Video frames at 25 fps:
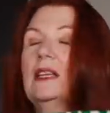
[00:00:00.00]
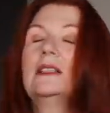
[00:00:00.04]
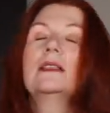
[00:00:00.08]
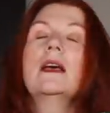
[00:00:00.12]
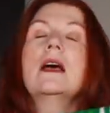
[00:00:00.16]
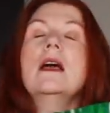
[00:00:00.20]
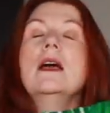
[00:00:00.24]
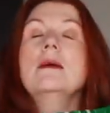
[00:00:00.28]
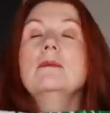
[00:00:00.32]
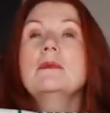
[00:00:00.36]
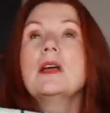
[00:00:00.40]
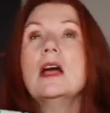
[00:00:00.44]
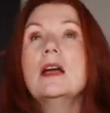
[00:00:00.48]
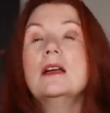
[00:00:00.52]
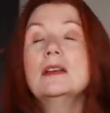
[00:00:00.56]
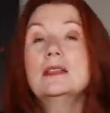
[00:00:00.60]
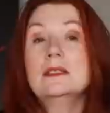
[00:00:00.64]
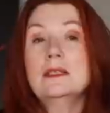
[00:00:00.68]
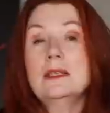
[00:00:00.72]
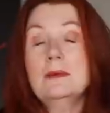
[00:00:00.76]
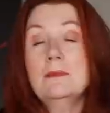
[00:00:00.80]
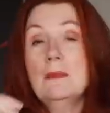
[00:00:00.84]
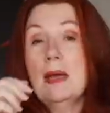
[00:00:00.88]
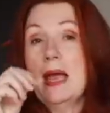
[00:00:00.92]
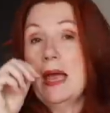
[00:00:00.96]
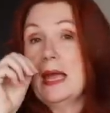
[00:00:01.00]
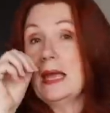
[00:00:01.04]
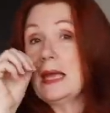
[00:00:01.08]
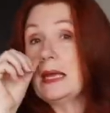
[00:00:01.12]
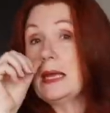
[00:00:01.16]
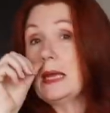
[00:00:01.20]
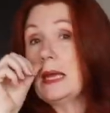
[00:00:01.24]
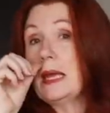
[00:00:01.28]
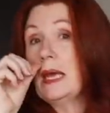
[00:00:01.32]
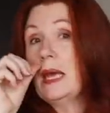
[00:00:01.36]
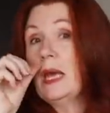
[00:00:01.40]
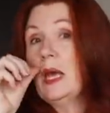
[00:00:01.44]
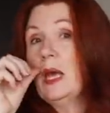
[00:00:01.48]
is I'm going to
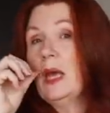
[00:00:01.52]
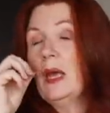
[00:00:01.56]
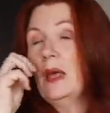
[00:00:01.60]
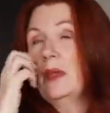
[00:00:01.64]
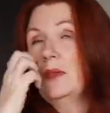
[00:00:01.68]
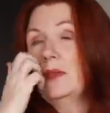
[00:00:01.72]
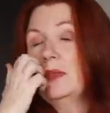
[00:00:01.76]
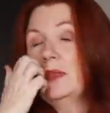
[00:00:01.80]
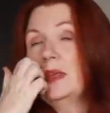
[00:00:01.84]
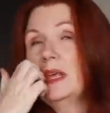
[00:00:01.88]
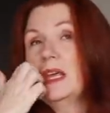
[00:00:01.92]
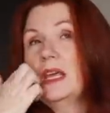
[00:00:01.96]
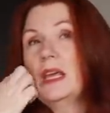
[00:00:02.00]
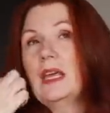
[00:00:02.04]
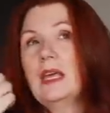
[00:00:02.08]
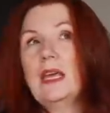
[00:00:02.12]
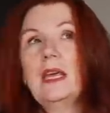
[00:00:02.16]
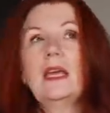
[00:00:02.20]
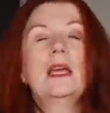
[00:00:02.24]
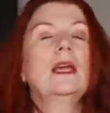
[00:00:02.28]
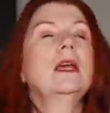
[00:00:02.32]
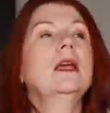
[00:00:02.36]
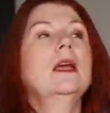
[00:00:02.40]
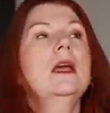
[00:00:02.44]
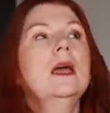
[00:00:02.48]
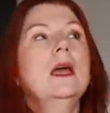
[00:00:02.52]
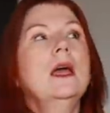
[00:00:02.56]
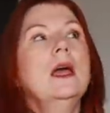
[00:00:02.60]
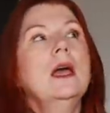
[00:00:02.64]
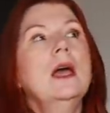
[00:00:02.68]
make the